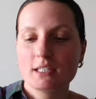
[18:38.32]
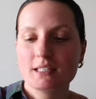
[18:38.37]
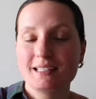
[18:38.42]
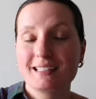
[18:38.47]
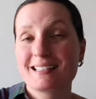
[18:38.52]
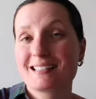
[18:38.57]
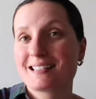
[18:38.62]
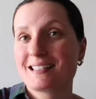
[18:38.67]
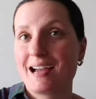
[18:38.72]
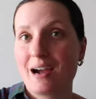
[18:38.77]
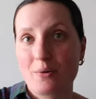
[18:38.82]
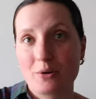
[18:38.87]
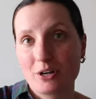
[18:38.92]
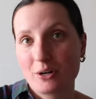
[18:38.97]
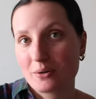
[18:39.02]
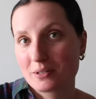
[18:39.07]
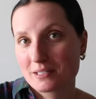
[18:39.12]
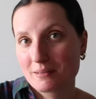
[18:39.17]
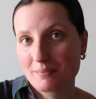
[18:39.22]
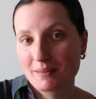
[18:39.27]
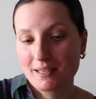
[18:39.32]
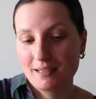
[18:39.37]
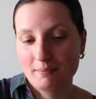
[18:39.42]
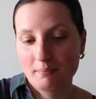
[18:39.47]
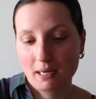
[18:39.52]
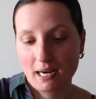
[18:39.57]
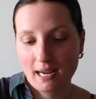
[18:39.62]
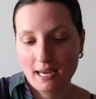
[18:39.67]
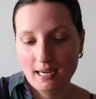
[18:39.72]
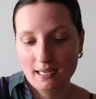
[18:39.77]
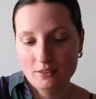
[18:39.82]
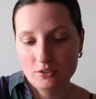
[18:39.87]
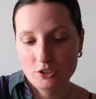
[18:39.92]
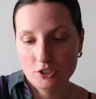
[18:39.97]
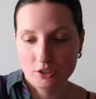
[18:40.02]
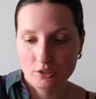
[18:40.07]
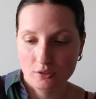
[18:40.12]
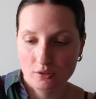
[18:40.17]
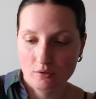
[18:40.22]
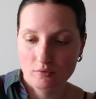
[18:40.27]
I had like sourdough or something, but I had
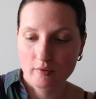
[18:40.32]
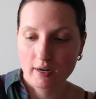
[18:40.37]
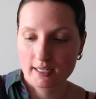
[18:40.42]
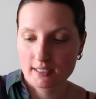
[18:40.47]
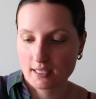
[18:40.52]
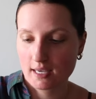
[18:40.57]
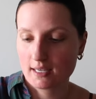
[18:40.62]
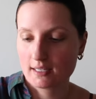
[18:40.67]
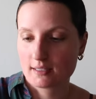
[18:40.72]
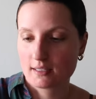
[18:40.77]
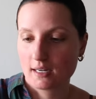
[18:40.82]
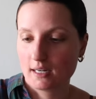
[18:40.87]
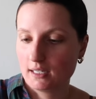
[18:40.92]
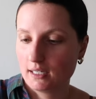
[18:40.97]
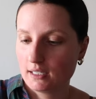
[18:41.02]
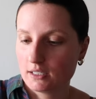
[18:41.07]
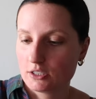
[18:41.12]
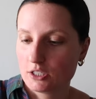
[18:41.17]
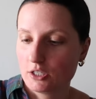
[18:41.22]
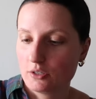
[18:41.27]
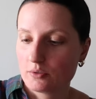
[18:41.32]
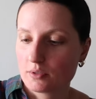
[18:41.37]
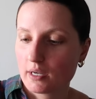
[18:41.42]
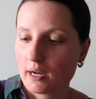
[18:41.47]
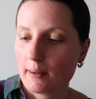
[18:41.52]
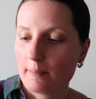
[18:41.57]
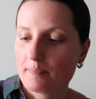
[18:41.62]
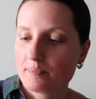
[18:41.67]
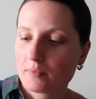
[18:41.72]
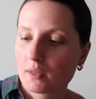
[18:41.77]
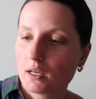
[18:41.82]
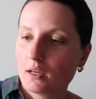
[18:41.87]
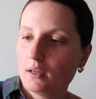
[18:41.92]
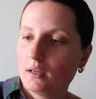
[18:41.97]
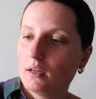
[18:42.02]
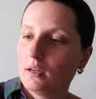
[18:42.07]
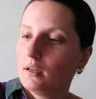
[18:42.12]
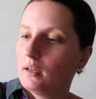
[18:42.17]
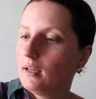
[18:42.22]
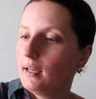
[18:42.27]
two rice cakes that I needed to use up
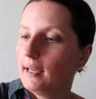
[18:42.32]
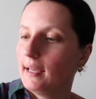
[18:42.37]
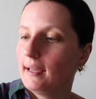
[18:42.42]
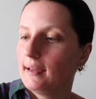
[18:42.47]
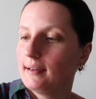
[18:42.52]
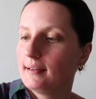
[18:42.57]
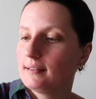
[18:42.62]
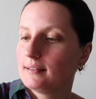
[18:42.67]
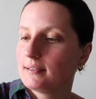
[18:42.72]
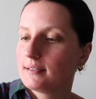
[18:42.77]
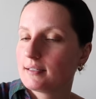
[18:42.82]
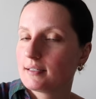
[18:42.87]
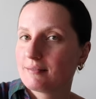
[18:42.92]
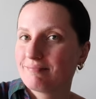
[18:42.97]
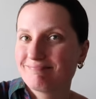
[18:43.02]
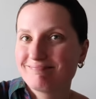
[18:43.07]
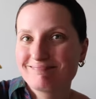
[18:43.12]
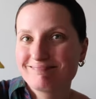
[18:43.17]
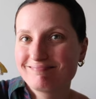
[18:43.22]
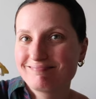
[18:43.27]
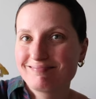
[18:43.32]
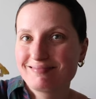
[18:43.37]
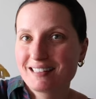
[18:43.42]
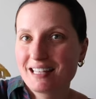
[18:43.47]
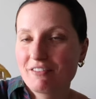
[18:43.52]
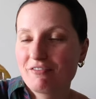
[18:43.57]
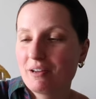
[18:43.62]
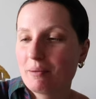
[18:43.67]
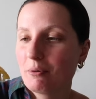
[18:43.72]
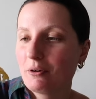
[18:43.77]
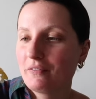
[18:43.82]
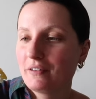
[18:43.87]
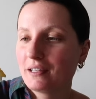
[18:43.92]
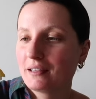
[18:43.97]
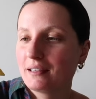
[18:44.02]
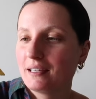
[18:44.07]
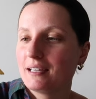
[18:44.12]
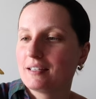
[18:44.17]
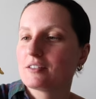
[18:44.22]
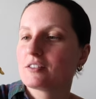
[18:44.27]
and they fit
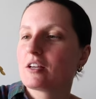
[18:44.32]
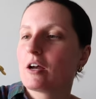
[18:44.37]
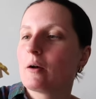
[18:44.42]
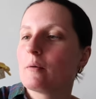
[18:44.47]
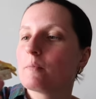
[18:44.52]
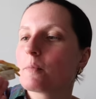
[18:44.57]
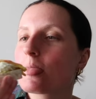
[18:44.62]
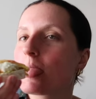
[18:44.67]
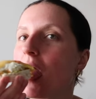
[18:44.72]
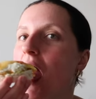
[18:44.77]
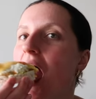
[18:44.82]
perfectly, so.